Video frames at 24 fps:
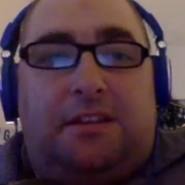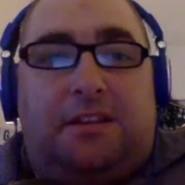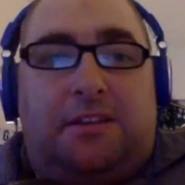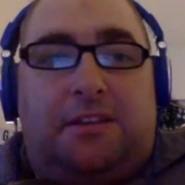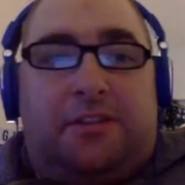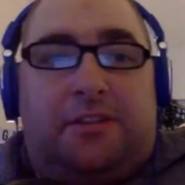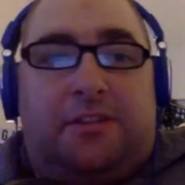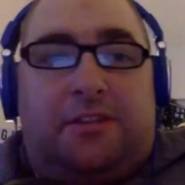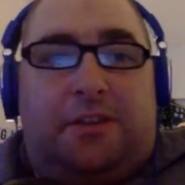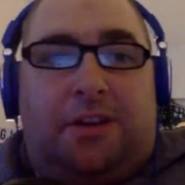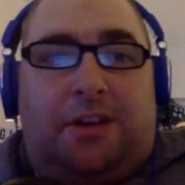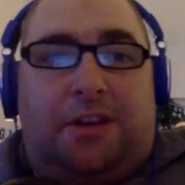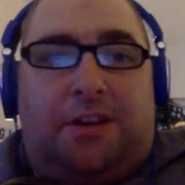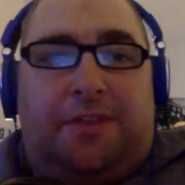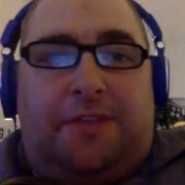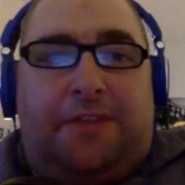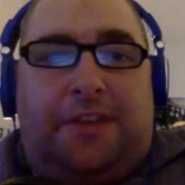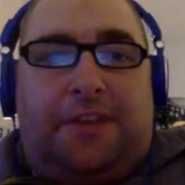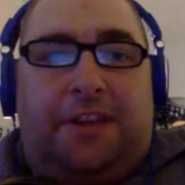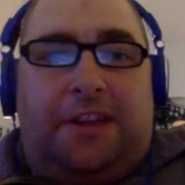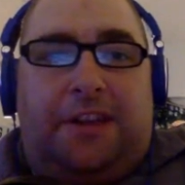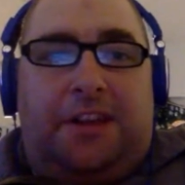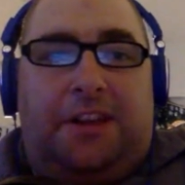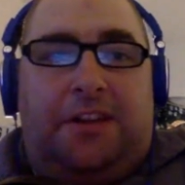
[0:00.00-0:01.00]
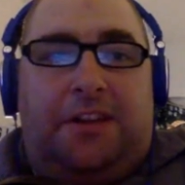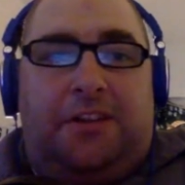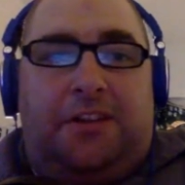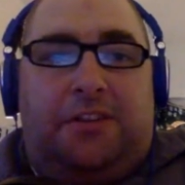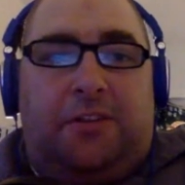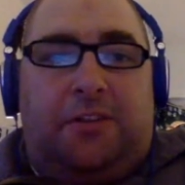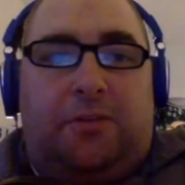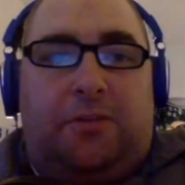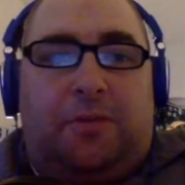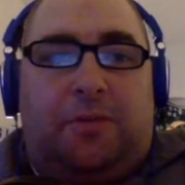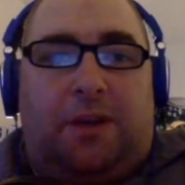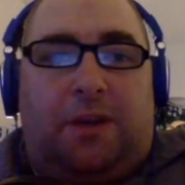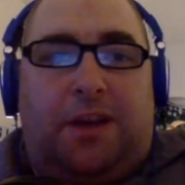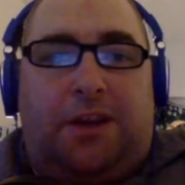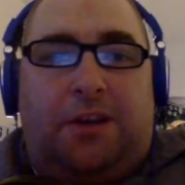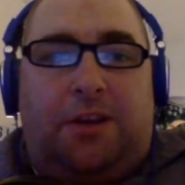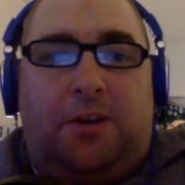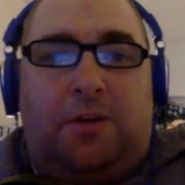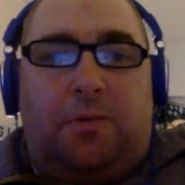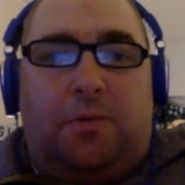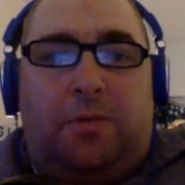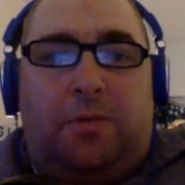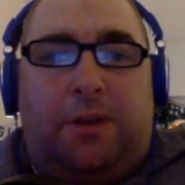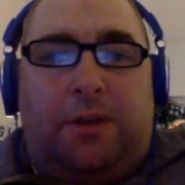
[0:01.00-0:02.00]
Start off in
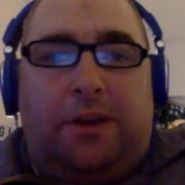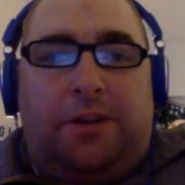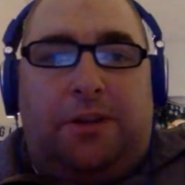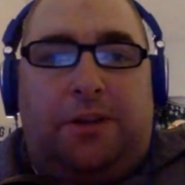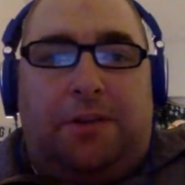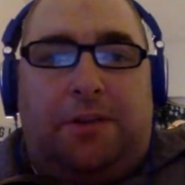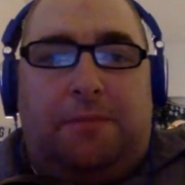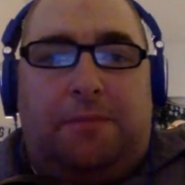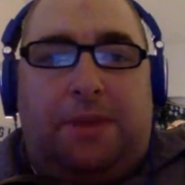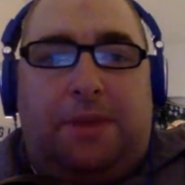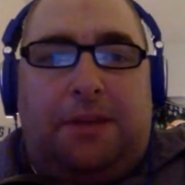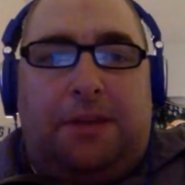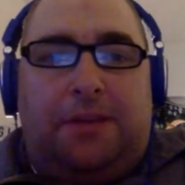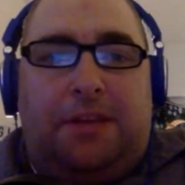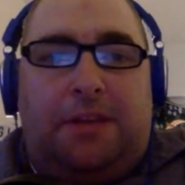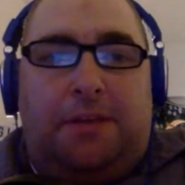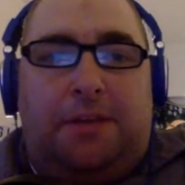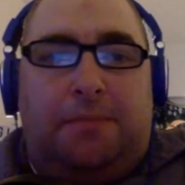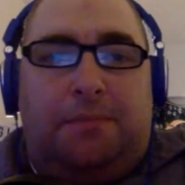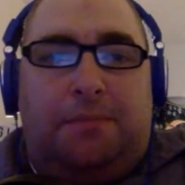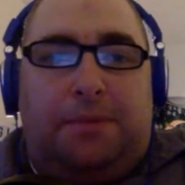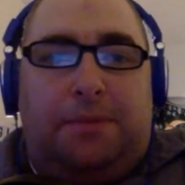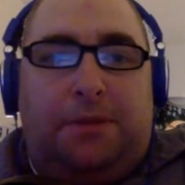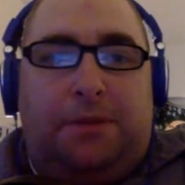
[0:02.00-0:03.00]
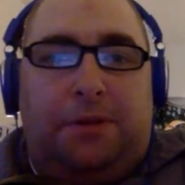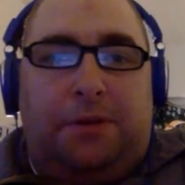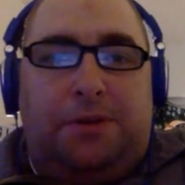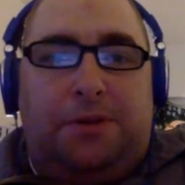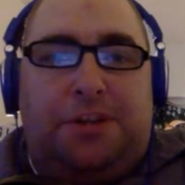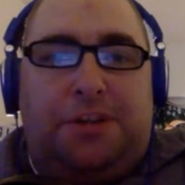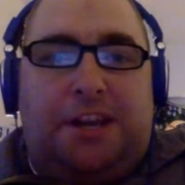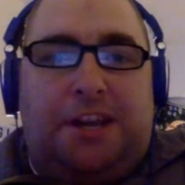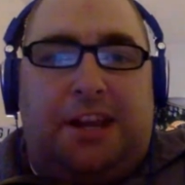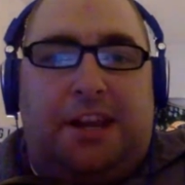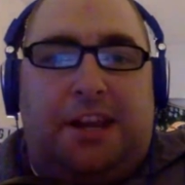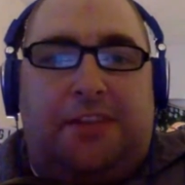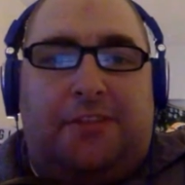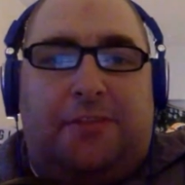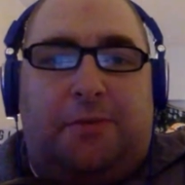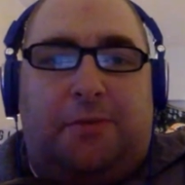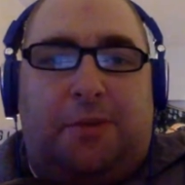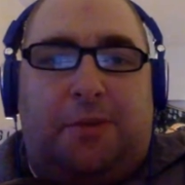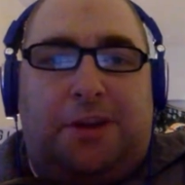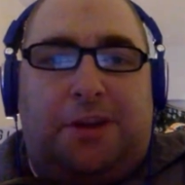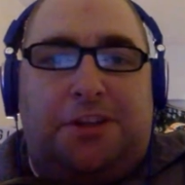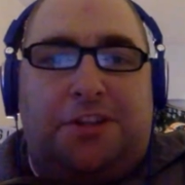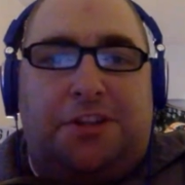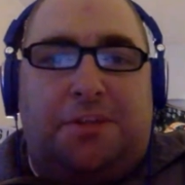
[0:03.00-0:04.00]
Toronto, where the Blue Jays
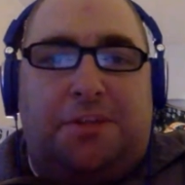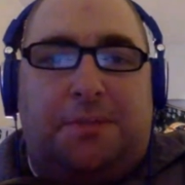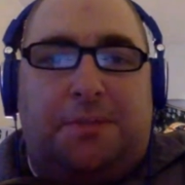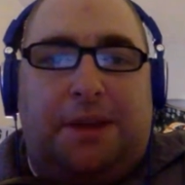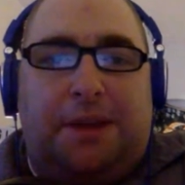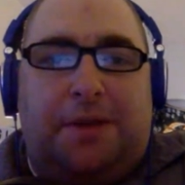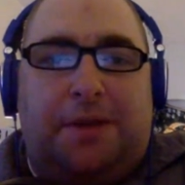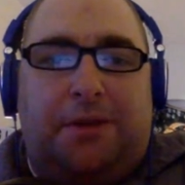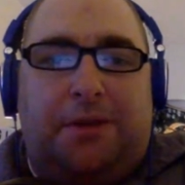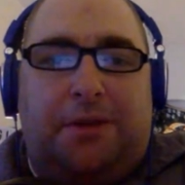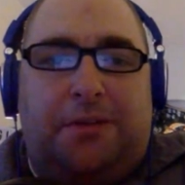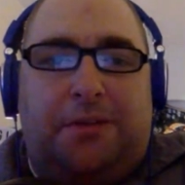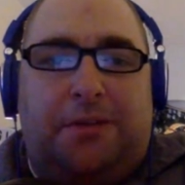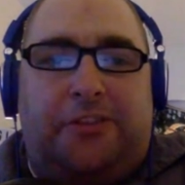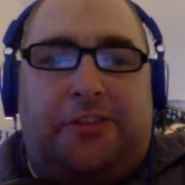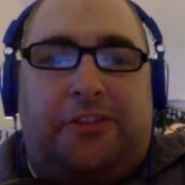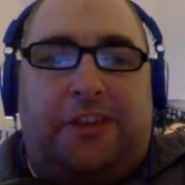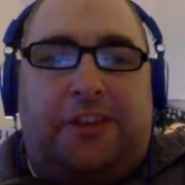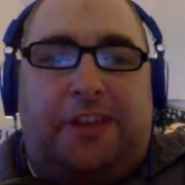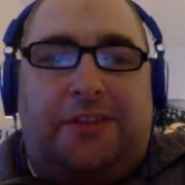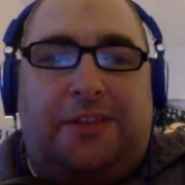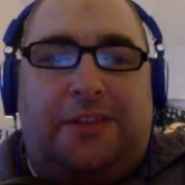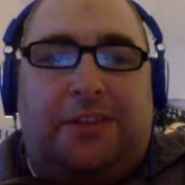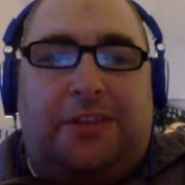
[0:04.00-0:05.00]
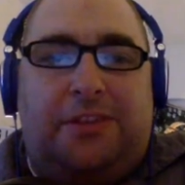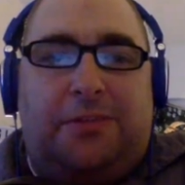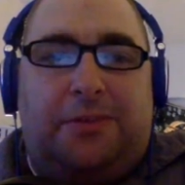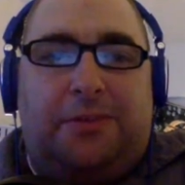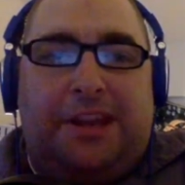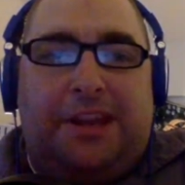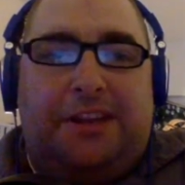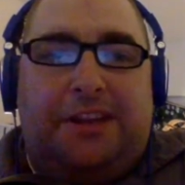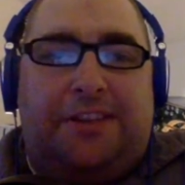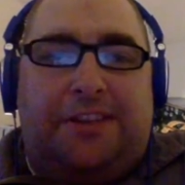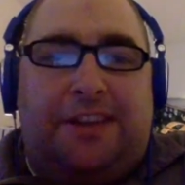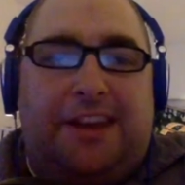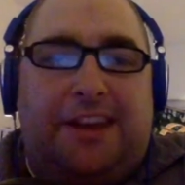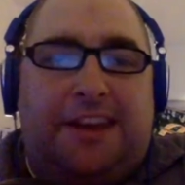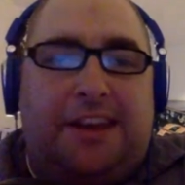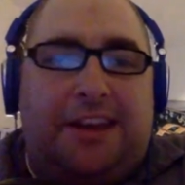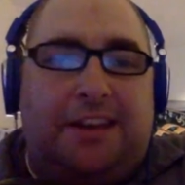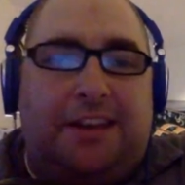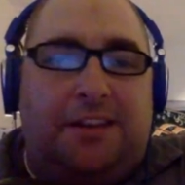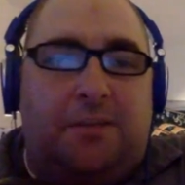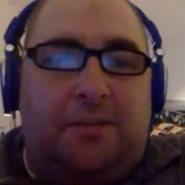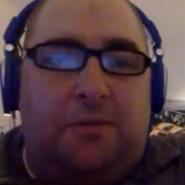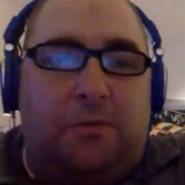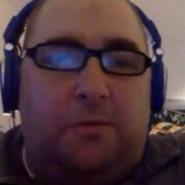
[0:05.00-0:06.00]
crushed the Mariners 7-3,
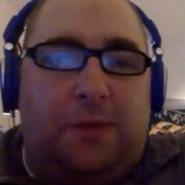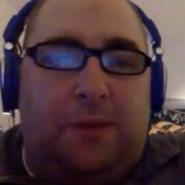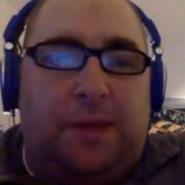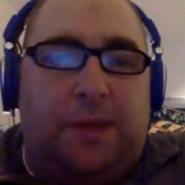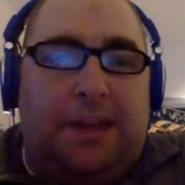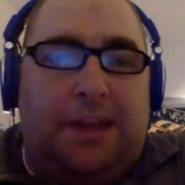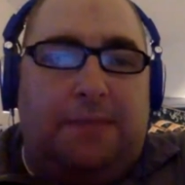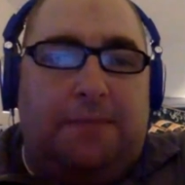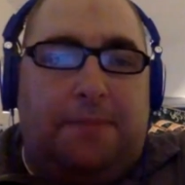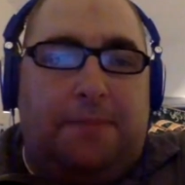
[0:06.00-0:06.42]
taking the win.